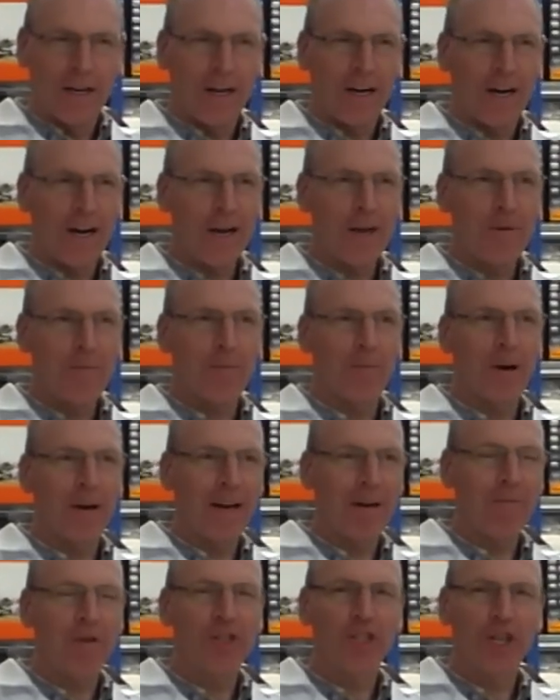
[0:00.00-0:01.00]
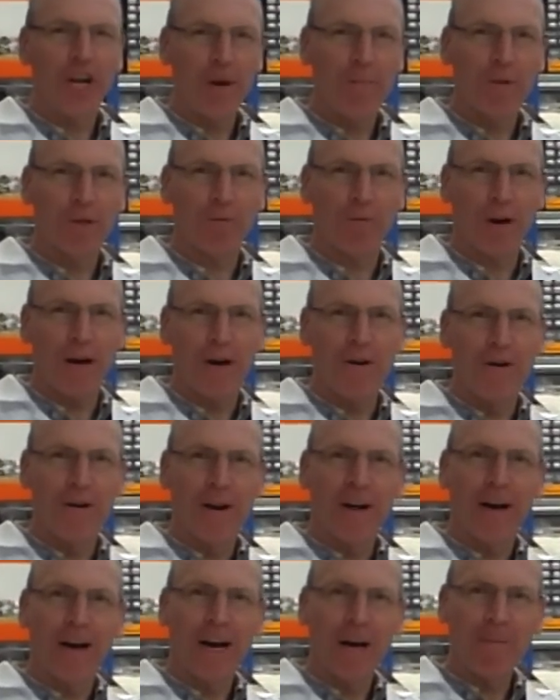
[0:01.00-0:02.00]
Hi, my name is James Brown.
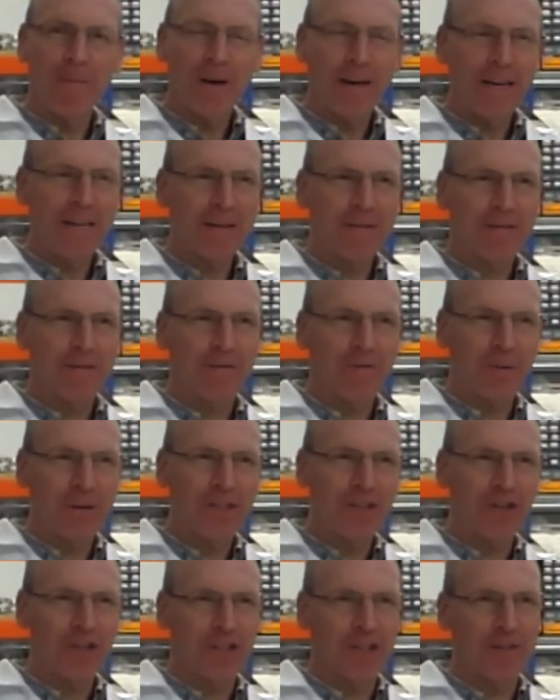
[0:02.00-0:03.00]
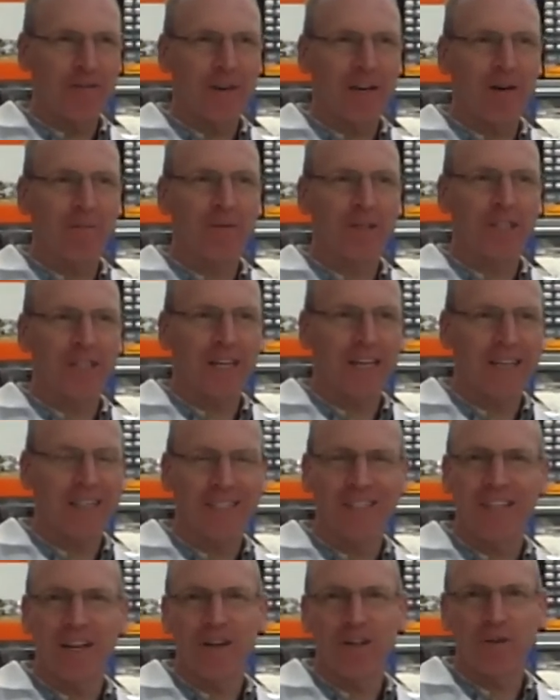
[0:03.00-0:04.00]
I'm Head of Research and Development at
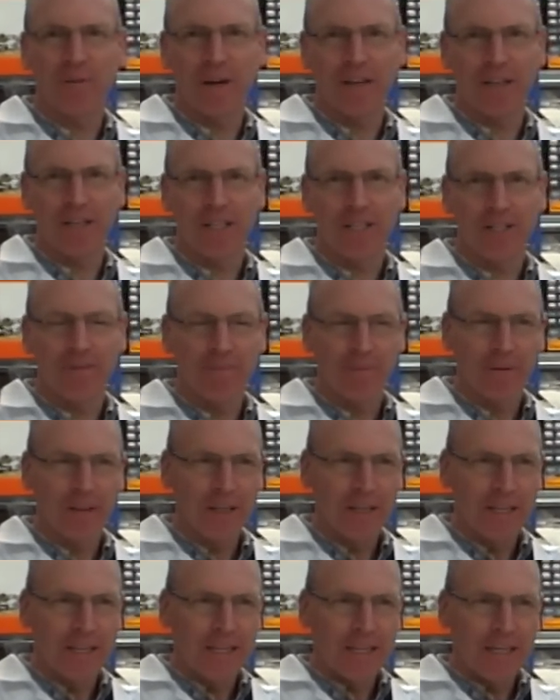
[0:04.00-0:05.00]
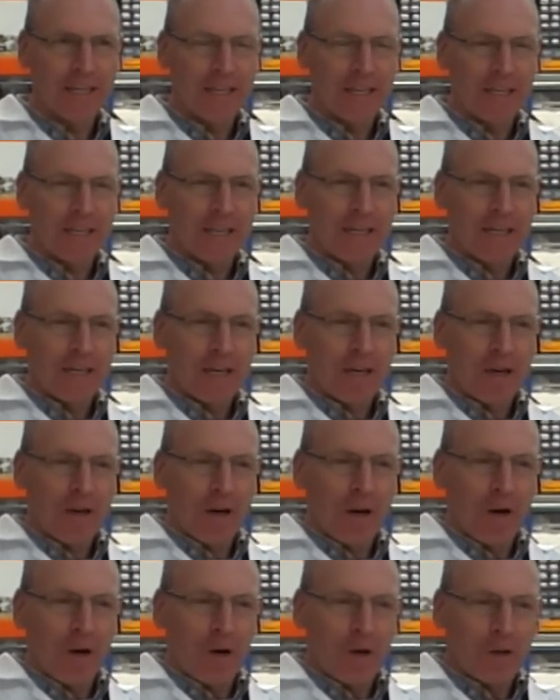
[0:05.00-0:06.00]
Stella Doradus.
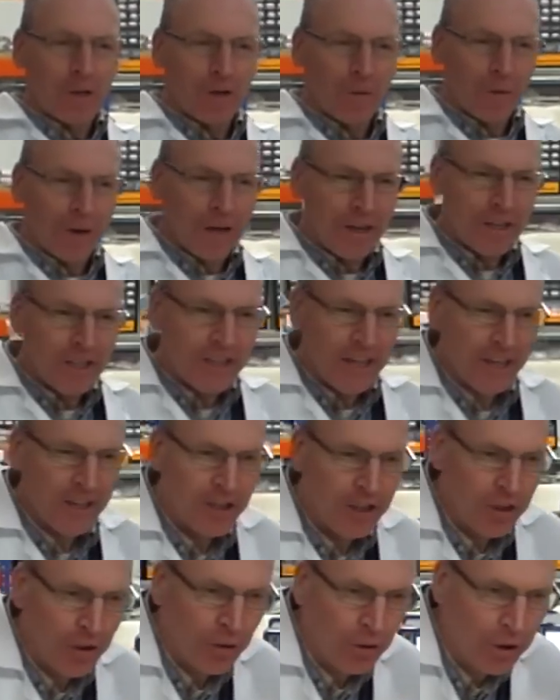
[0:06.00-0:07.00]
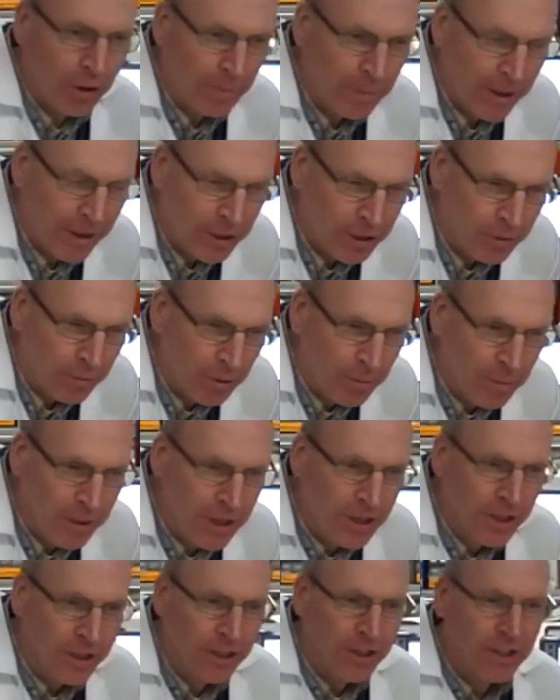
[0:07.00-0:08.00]
So we're here today to talk about
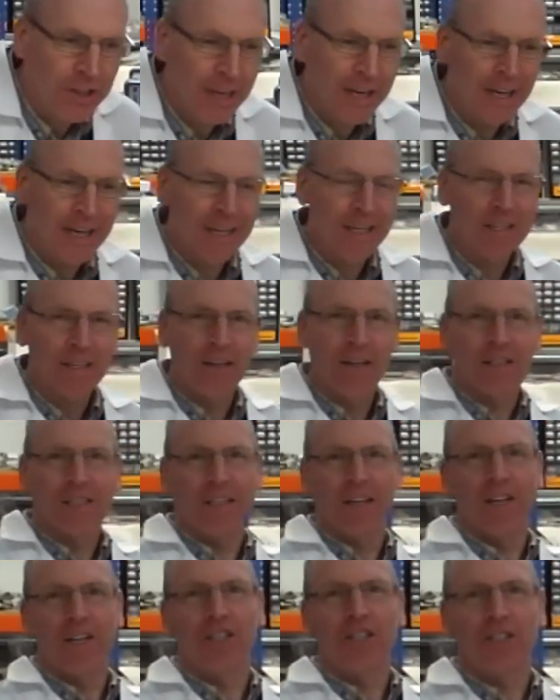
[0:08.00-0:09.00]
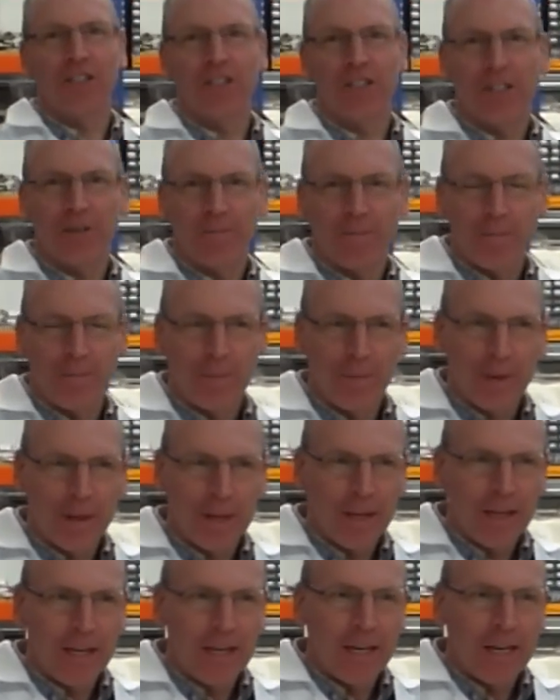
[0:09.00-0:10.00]
repeaters and oscillations.
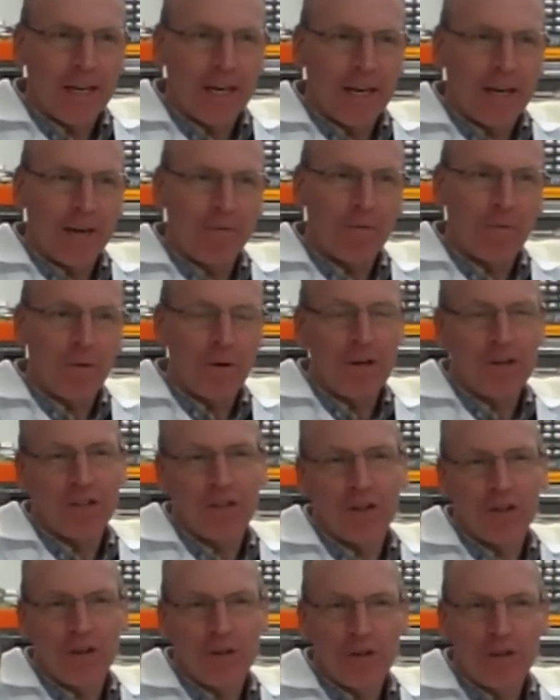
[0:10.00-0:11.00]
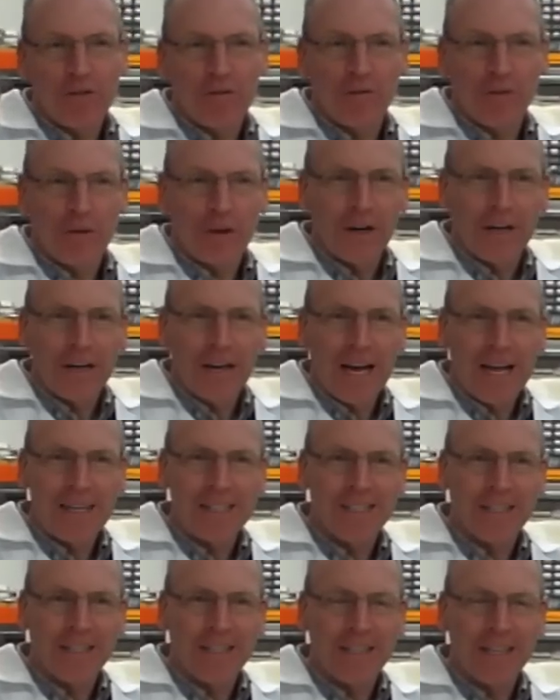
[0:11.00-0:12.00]
Repeaters are used for
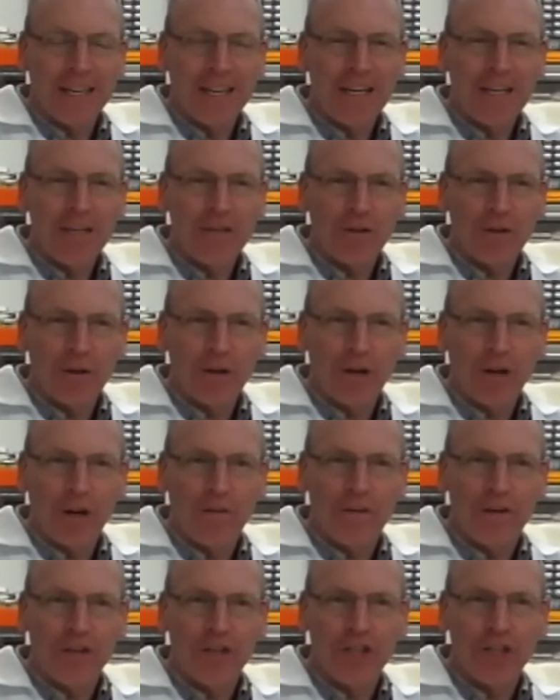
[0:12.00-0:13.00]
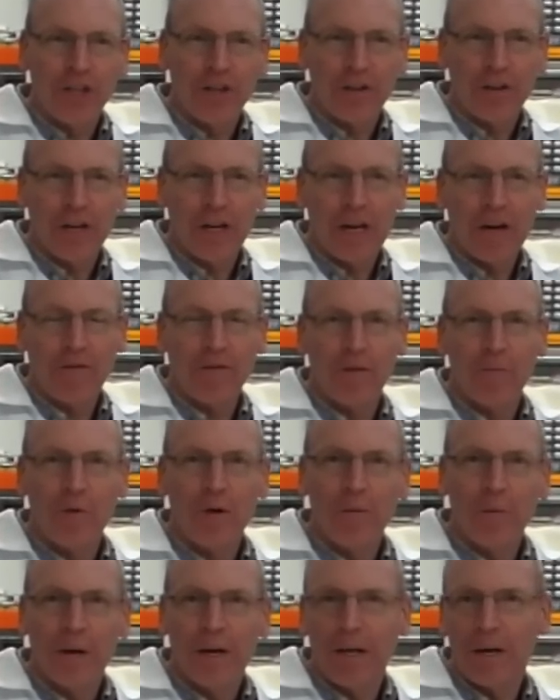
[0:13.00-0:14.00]
enhancing the indoor coverage uh, for
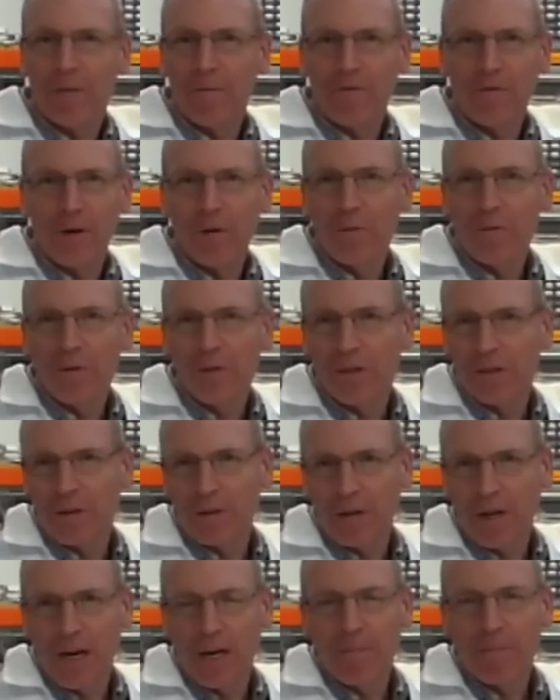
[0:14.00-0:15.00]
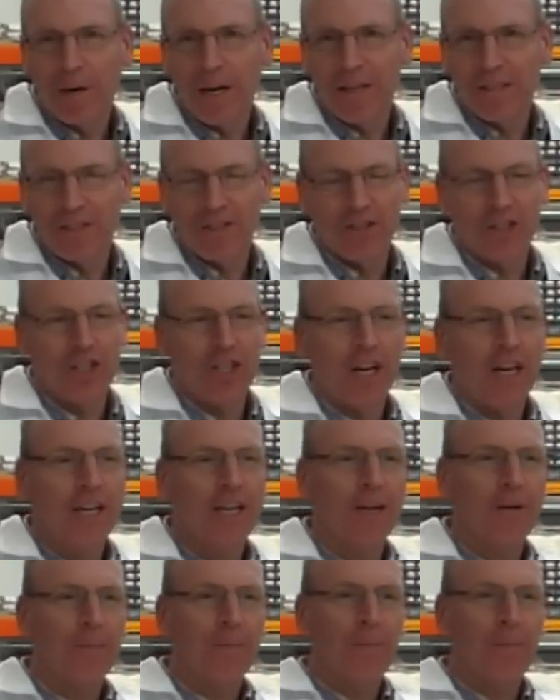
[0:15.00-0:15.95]
mobile phones and iPads and such like.